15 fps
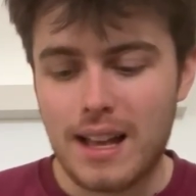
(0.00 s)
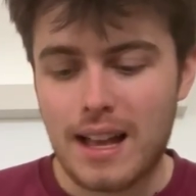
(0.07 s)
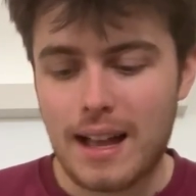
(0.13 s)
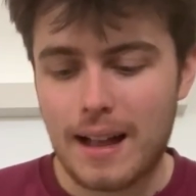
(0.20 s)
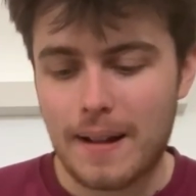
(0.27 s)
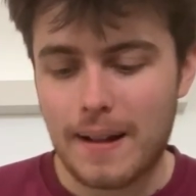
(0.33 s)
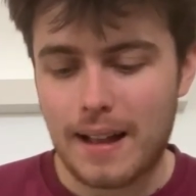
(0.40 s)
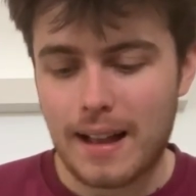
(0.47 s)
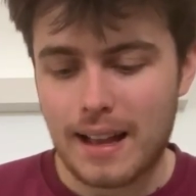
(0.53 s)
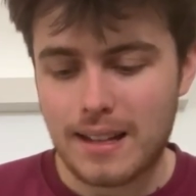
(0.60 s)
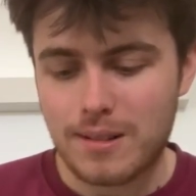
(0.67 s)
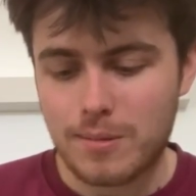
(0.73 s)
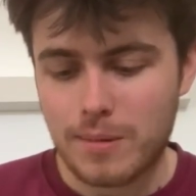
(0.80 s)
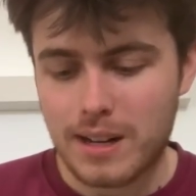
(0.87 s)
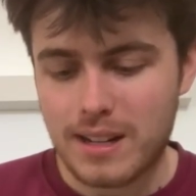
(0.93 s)

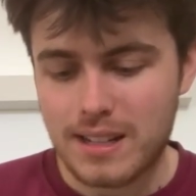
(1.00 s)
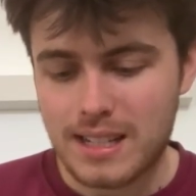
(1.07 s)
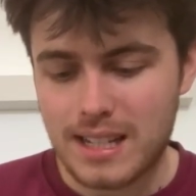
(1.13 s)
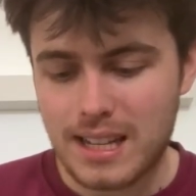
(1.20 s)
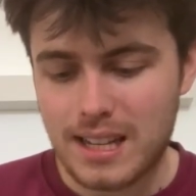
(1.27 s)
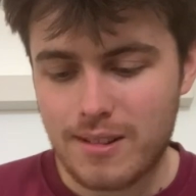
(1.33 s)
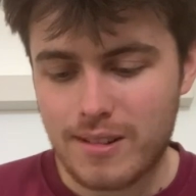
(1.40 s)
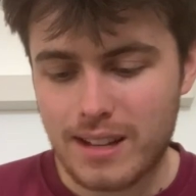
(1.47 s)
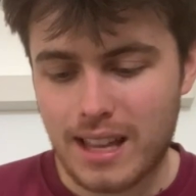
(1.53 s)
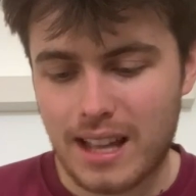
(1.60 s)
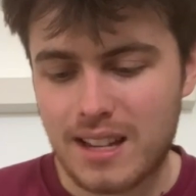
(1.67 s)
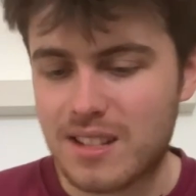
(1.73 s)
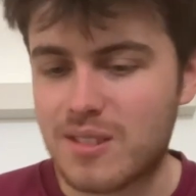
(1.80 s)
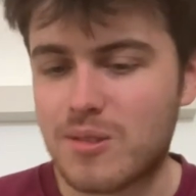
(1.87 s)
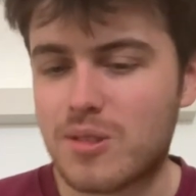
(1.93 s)
And When I See You
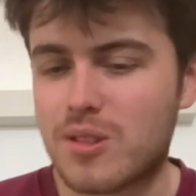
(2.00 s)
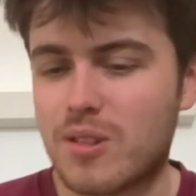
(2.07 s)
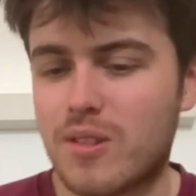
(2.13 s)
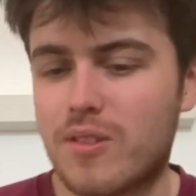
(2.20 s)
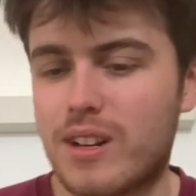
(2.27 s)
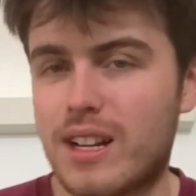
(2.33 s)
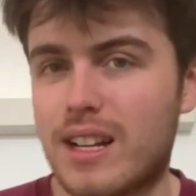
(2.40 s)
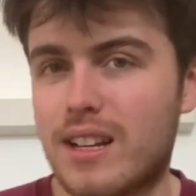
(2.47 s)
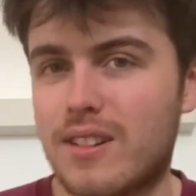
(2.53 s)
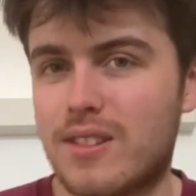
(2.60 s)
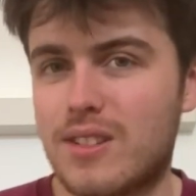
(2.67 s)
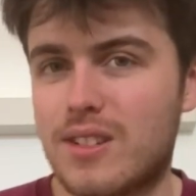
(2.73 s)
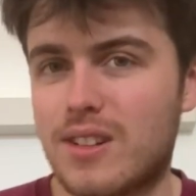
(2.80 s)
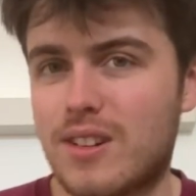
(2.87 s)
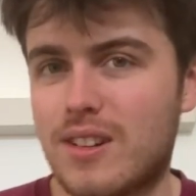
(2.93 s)
Again is also a really good
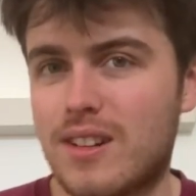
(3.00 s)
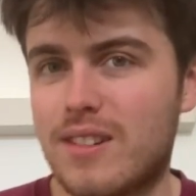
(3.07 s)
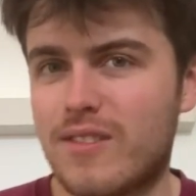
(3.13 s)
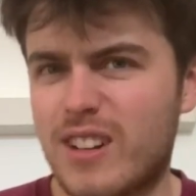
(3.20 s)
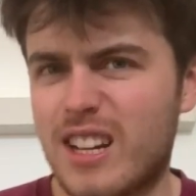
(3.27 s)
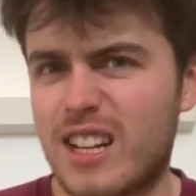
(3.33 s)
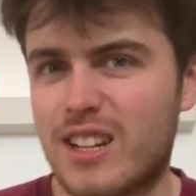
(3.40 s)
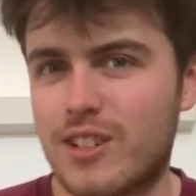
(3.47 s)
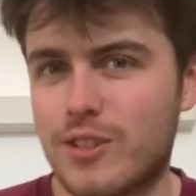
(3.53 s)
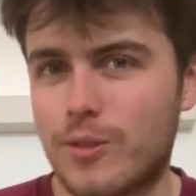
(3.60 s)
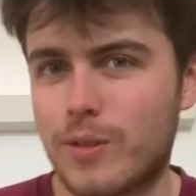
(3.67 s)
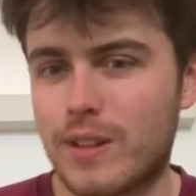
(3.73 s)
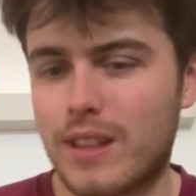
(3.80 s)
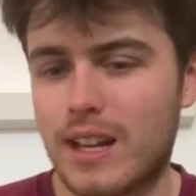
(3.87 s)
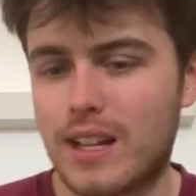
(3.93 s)
song. Really
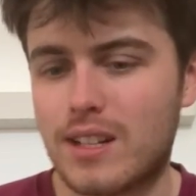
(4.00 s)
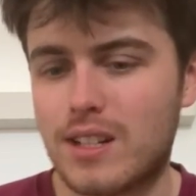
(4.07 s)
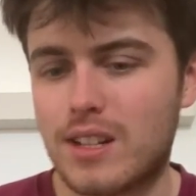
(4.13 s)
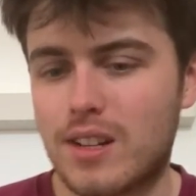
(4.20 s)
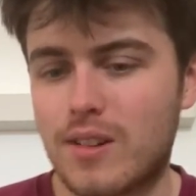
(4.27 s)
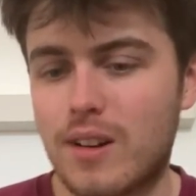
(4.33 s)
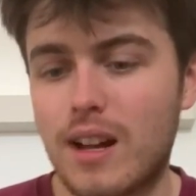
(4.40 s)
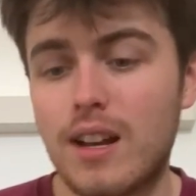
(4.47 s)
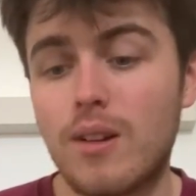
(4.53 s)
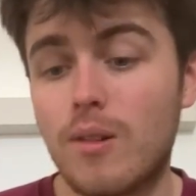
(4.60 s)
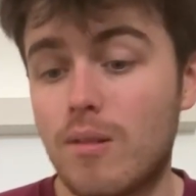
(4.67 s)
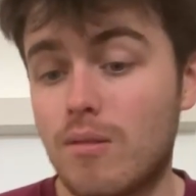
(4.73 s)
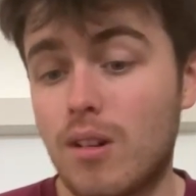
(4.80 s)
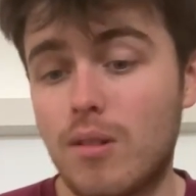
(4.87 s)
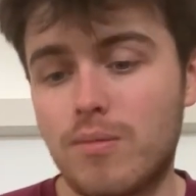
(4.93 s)
enjoyed that too. And
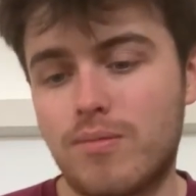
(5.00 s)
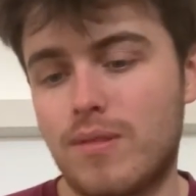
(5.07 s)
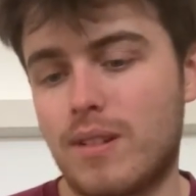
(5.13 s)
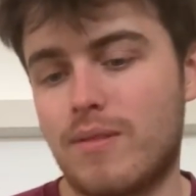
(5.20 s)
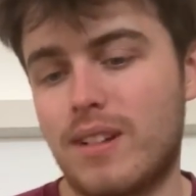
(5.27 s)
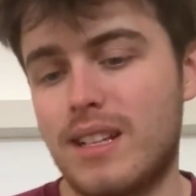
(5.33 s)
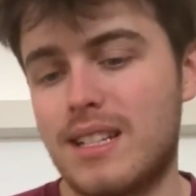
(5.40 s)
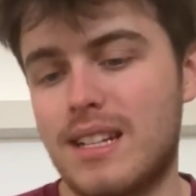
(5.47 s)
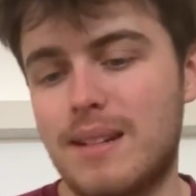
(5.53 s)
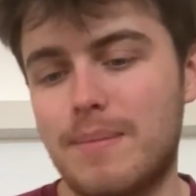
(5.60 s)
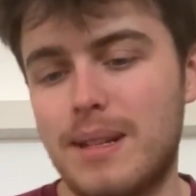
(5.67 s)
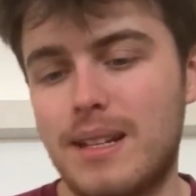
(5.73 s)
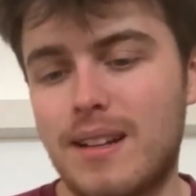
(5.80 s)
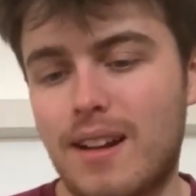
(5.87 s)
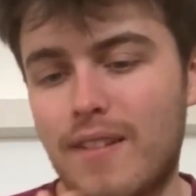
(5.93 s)
oh, well, Isn't It
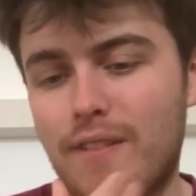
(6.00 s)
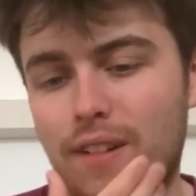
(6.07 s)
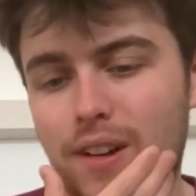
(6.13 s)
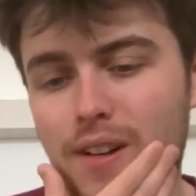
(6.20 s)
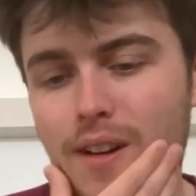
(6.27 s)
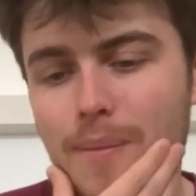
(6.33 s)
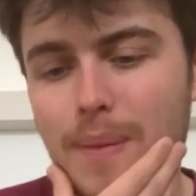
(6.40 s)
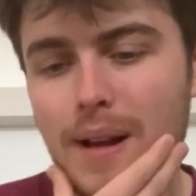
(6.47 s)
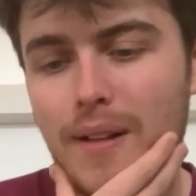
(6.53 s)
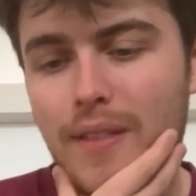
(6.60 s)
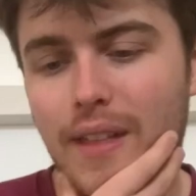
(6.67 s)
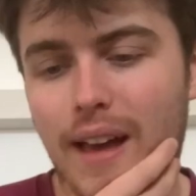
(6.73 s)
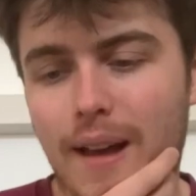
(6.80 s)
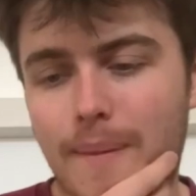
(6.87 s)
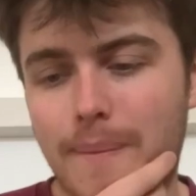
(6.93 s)
Midnight? Forgot about
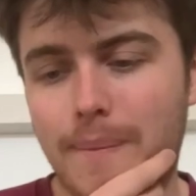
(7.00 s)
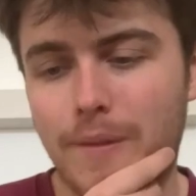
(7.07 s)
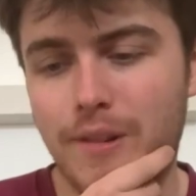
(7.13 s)
that.